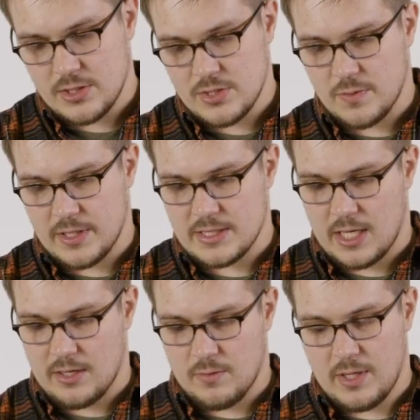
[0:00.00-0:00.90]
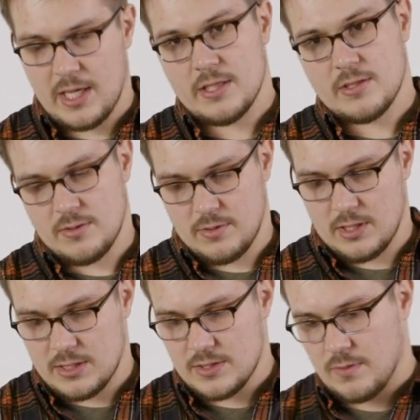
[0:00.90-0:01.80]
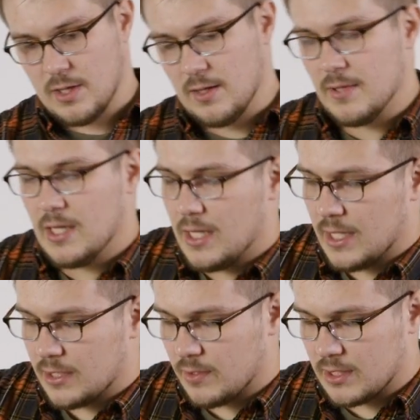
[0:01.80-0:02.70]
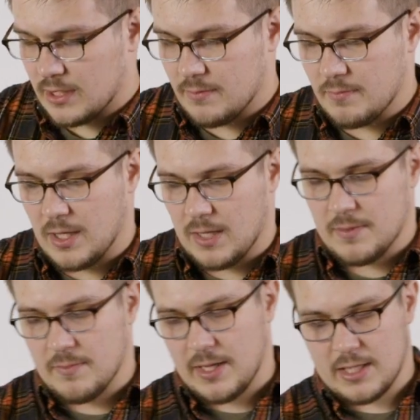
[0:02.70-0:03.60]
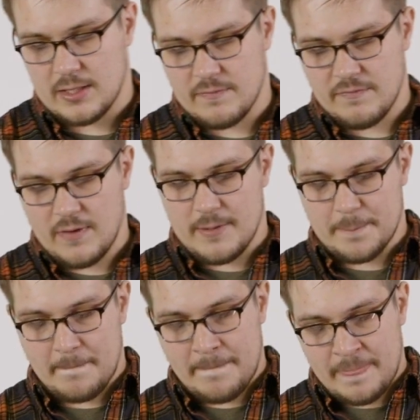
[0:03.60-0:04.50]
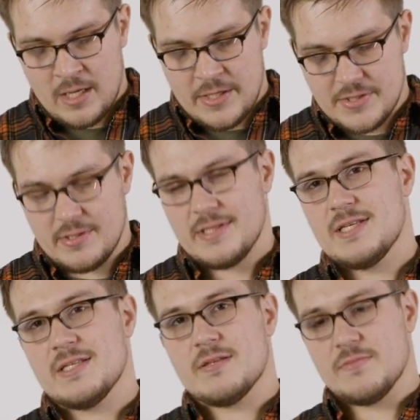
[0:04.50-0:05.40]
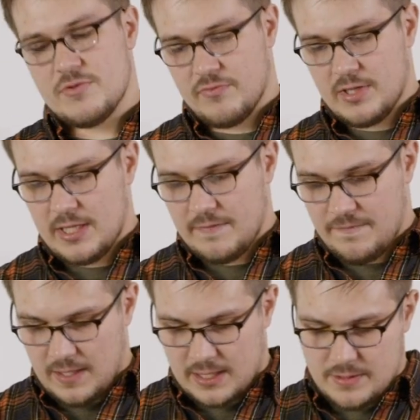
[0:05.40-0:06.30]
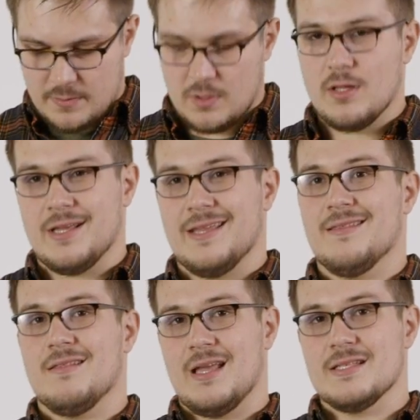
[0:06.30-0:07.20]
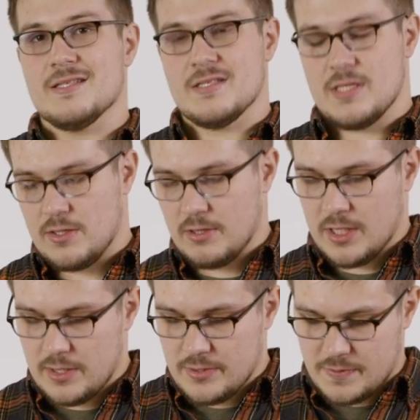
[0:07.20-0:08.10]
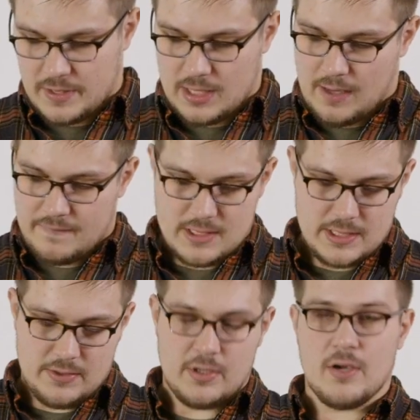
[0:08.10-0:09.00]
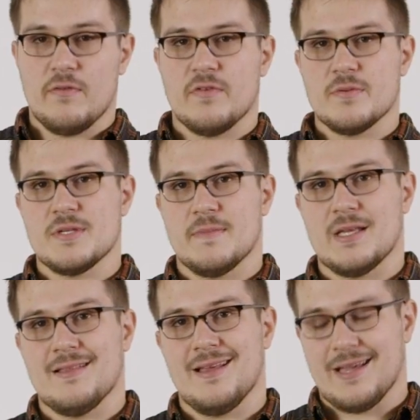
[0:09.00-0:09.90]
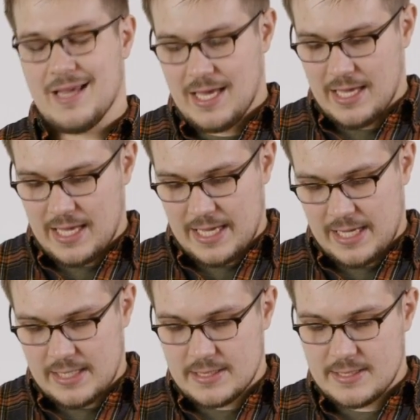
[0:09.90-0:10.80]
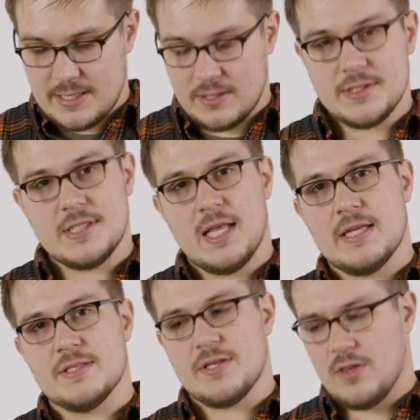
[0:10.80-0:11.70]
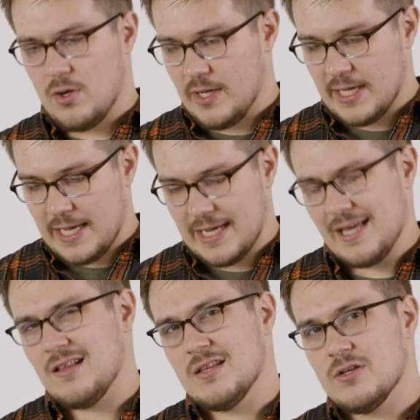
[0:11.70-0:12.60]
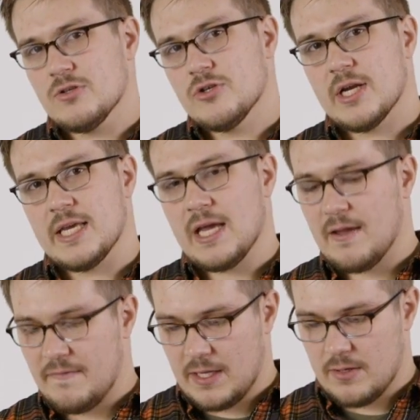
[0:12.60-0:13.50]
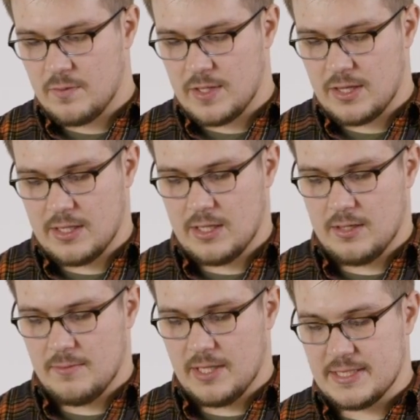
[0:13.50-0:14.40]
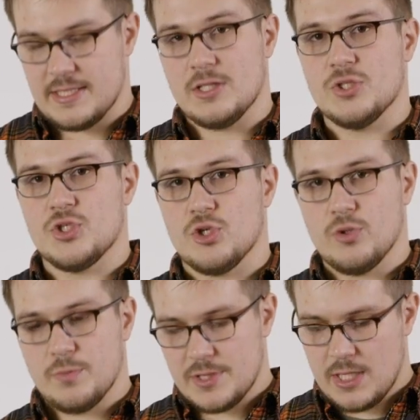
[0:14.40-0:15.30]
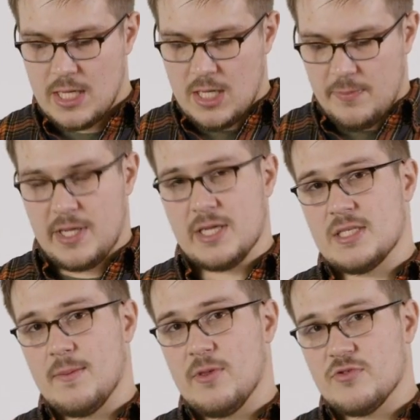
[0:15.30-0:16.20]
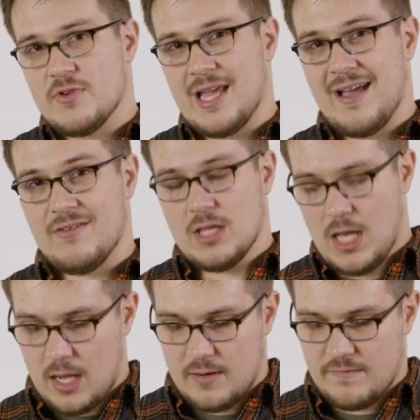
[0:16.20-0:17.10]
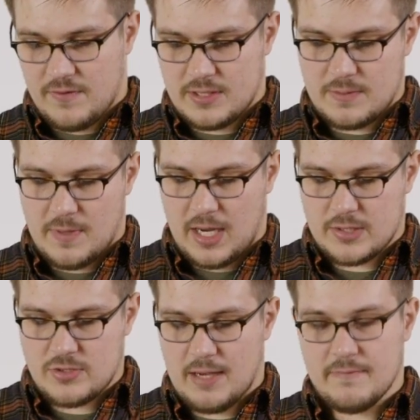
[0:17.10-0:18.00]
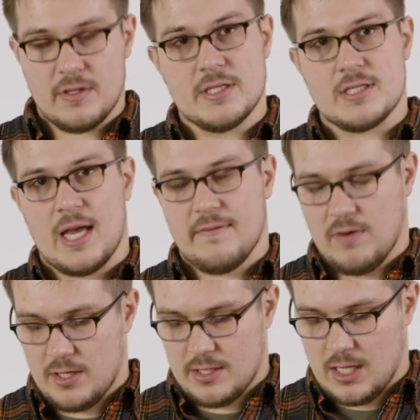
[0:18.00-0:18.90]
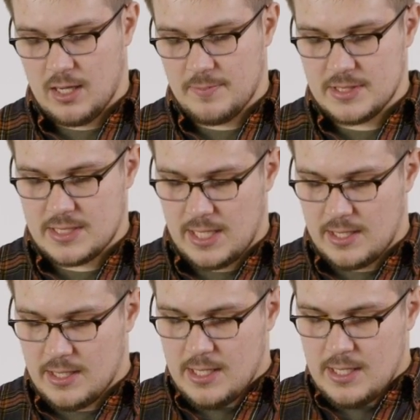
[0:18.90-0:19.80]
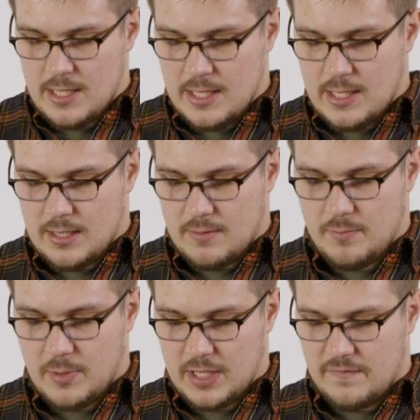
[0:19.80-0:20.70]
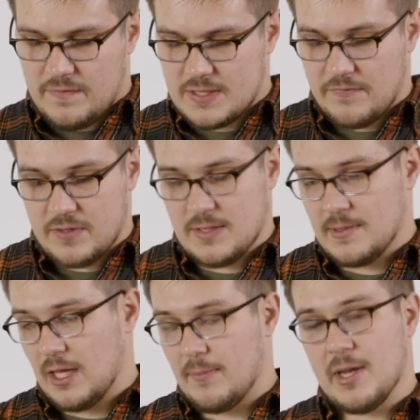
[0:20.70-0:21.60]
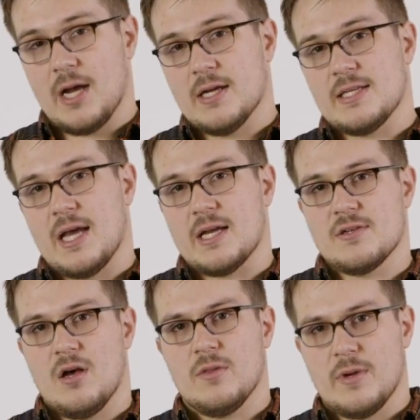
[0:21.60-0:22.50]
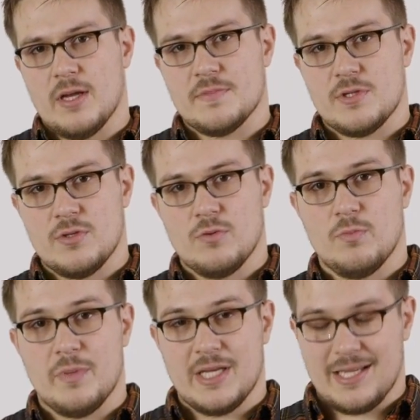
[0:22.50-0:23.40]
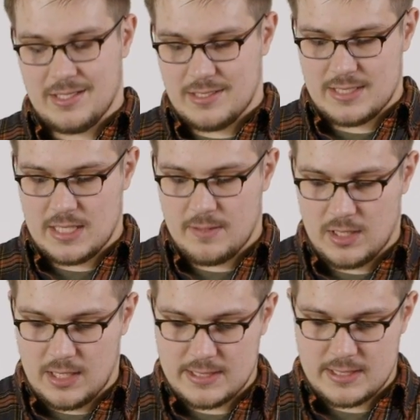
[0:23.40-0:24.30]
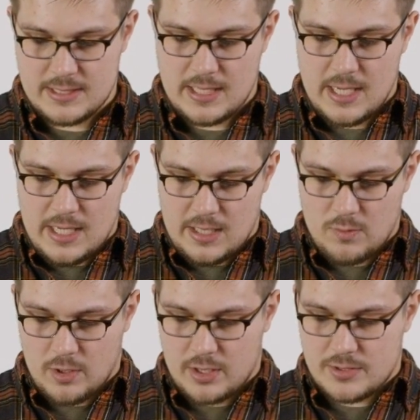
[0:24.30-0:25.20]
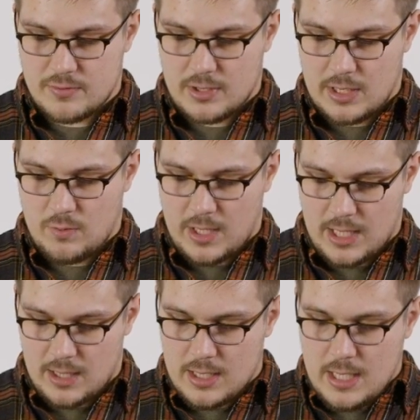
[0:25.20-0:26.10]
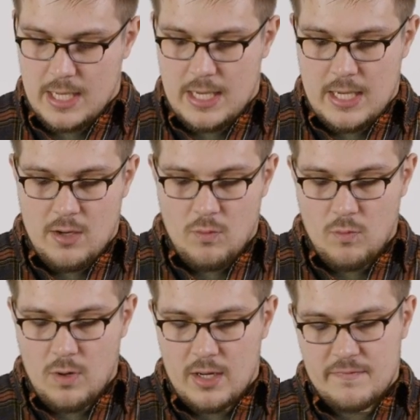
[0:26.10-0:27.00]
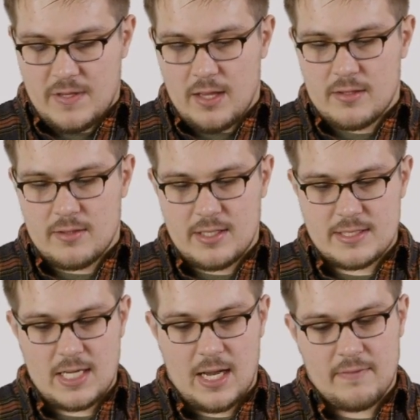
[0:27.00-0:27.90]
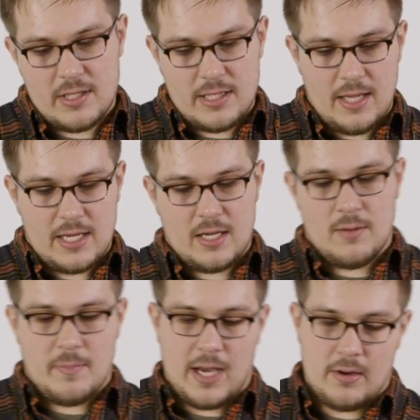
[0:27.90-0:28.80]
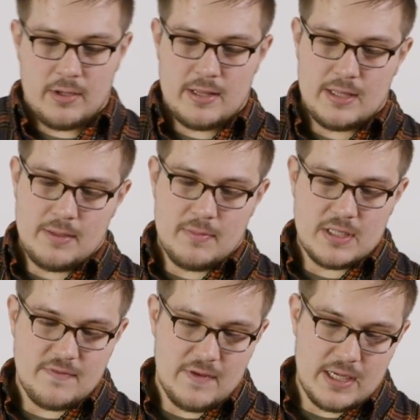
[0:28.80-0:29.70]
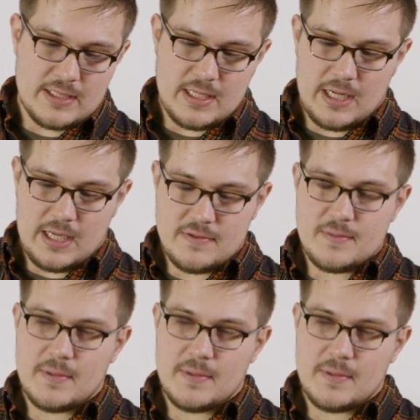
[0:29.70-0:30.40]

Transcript: swings out of the way, do a lens swap, and quickly pop it back on the front. So this system's really flexible in the lenses that you can use with it. Obviously you can go from something like a stills lens, though it can get a little tricky, I found, with like still zooms, because some of those really have a lot of front to back travel and it's kind of hard to compensate. But for something like my contacts all the way up to big cinema lenses, it works really well. One of the other things that I really like about the Misfit is that it gives